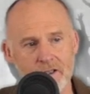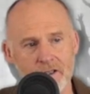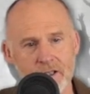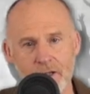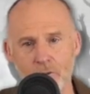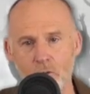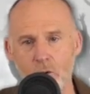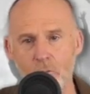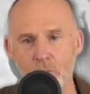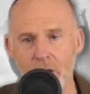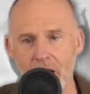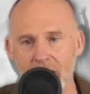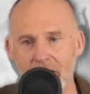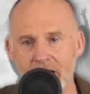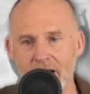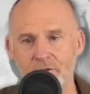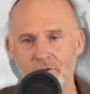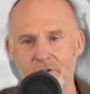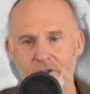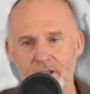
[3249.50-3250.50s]
They will
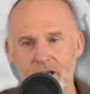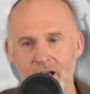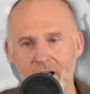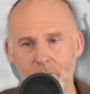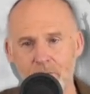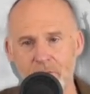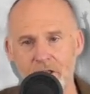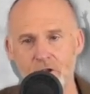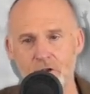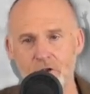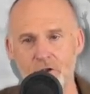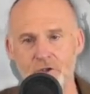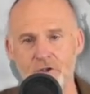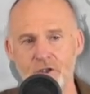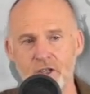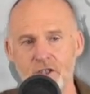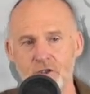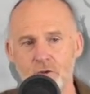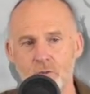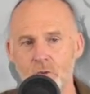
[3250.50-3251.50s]
pine for that because
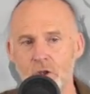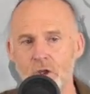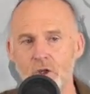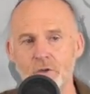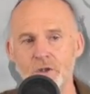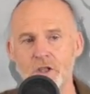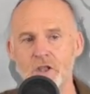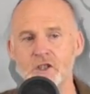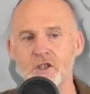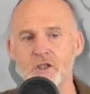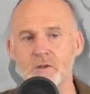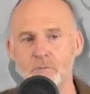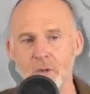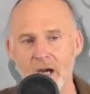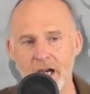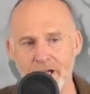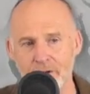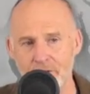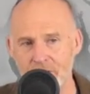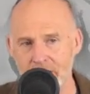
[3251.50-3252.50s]
this world is
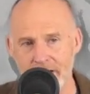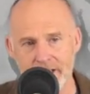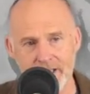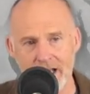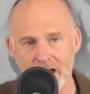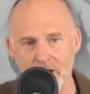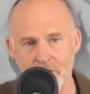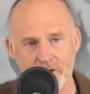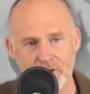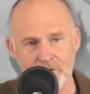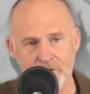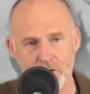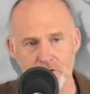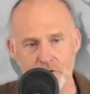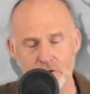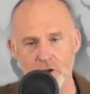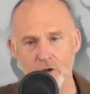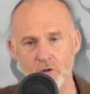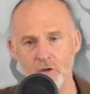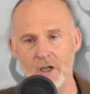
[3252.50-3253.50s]
spiraling out of
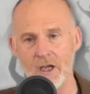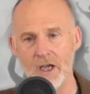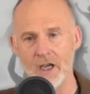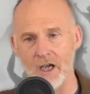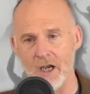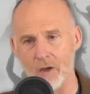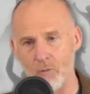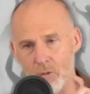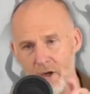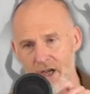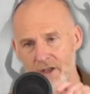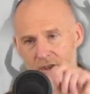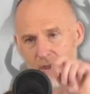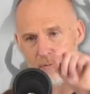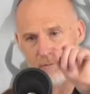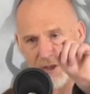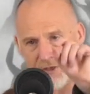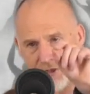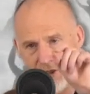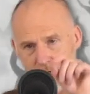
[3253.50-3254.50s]
control. And when
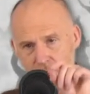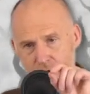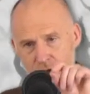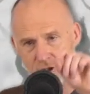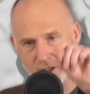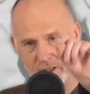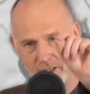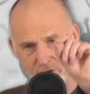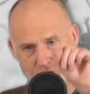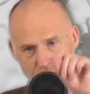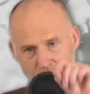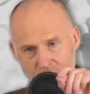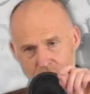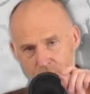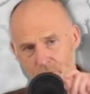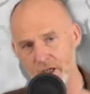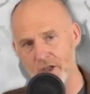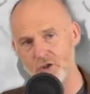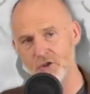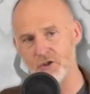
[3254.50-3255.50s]
the Methuselah
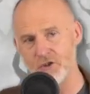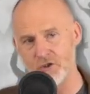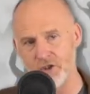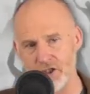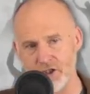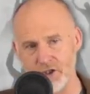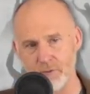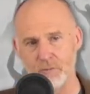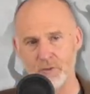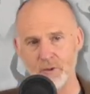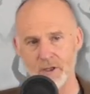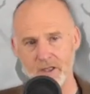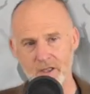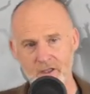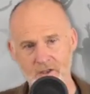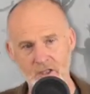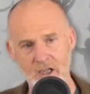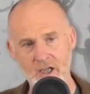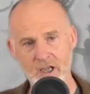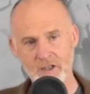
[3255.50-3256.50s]
generation
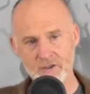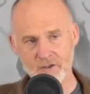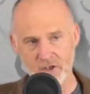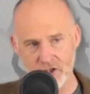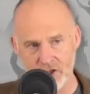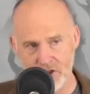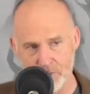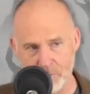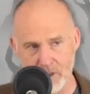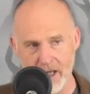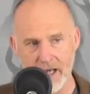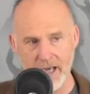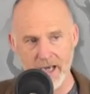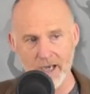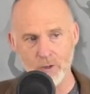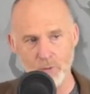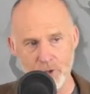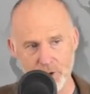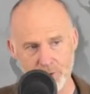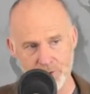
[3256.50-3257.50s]
disappears,
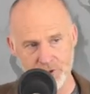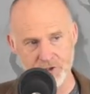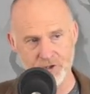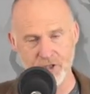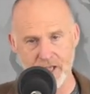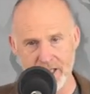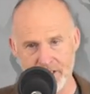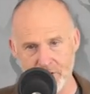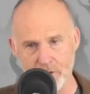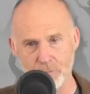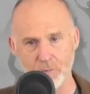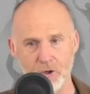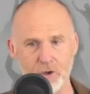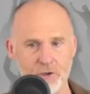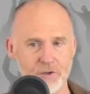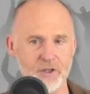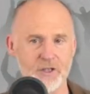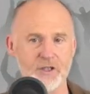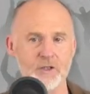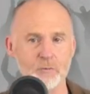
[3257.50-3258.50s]
despair will descend
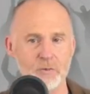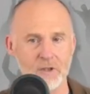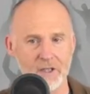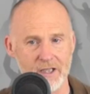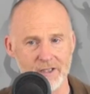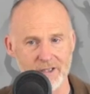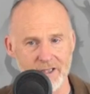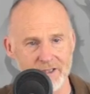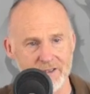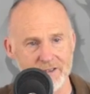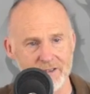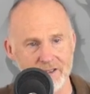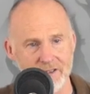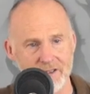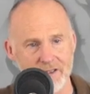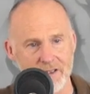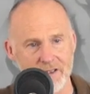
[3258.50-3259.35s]
upon this planet.